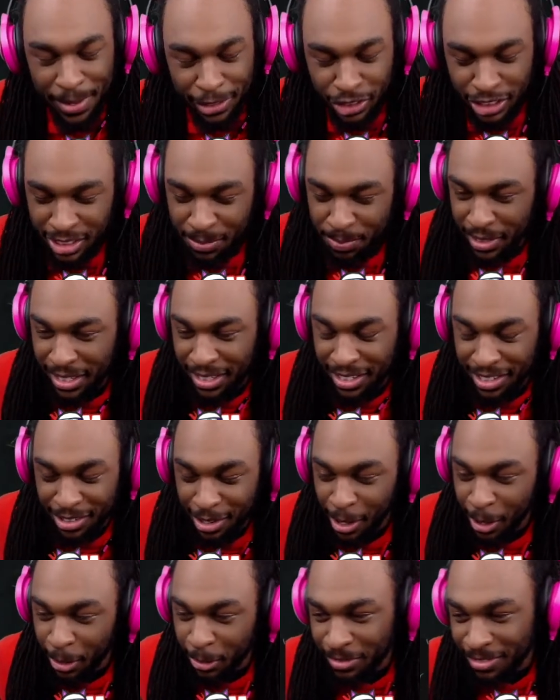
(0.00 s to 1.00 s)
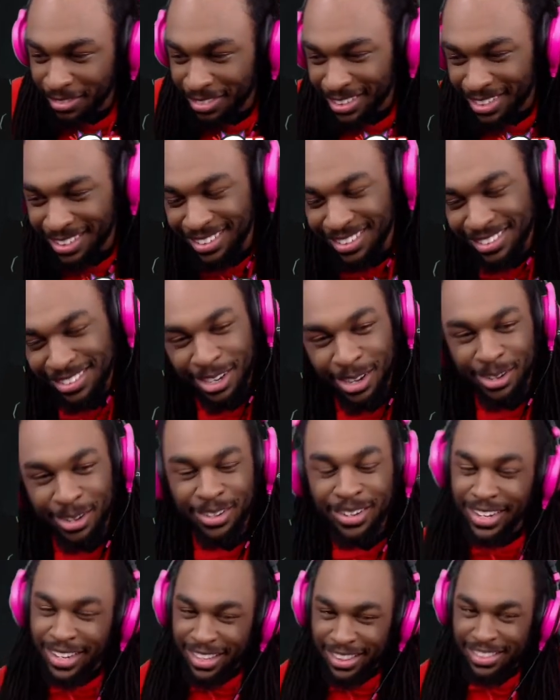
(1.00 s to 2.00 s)
It's just me, you know, you know,
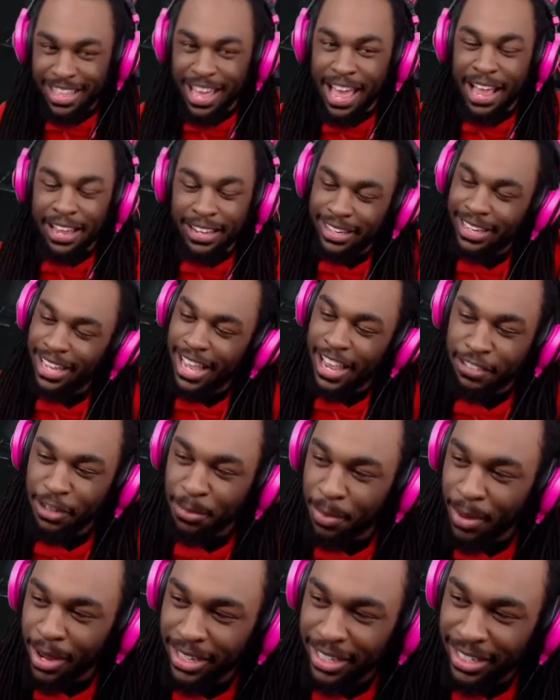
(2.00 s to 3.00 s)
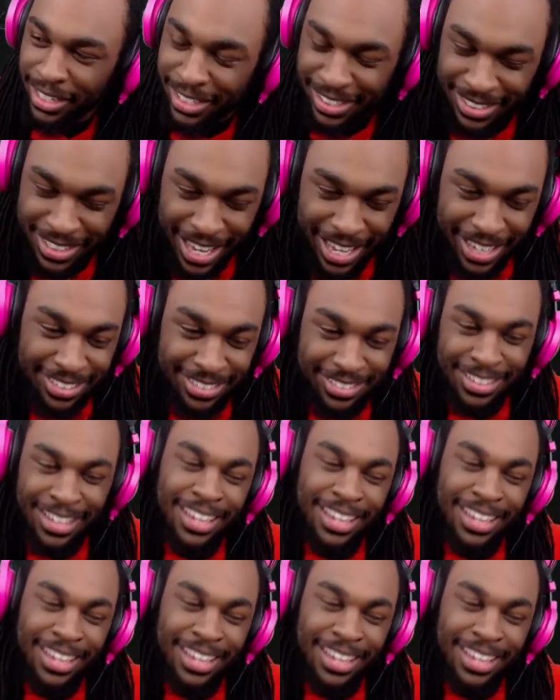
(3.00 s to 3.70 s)
thanking everybody because I